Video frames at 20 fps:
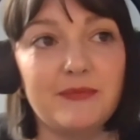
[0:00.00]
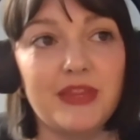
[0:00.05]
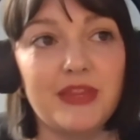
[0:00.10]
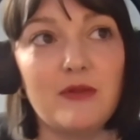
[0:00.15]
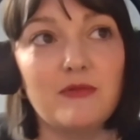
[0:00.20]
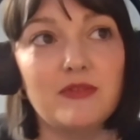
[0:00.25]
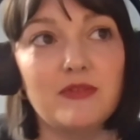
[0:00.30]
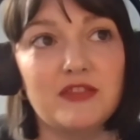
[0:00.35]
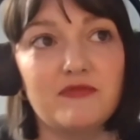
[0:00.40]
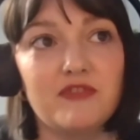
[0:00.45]
But
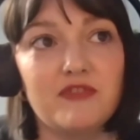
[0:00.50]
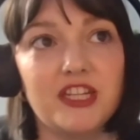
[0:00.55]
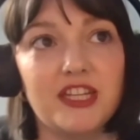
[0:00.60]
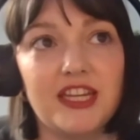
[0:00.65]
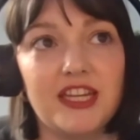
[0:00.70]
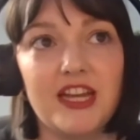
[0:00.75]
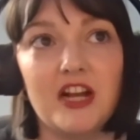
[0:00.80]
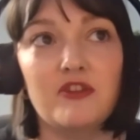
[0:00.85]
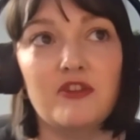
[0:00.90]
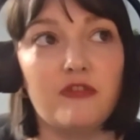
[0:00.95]
that was
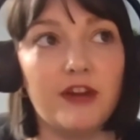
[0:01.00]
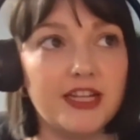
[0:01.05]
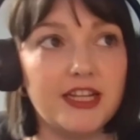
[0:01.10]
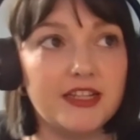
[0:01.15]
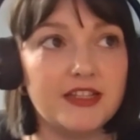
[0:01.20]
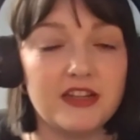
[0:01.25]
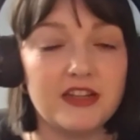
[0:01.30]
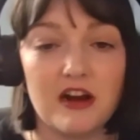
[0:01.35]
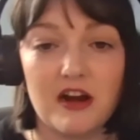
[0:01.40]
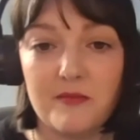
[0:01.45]
really a great
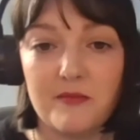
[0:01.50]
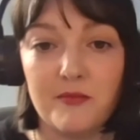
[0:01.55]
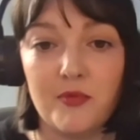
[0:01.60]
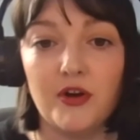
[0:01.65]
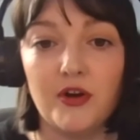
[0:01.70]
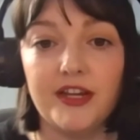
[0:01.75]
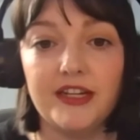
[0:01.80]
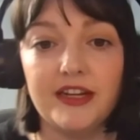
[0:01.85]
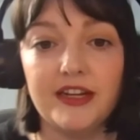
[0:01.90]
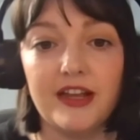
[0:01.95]
starting
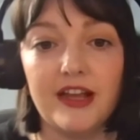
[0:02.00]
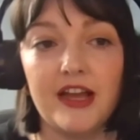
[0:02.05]
point.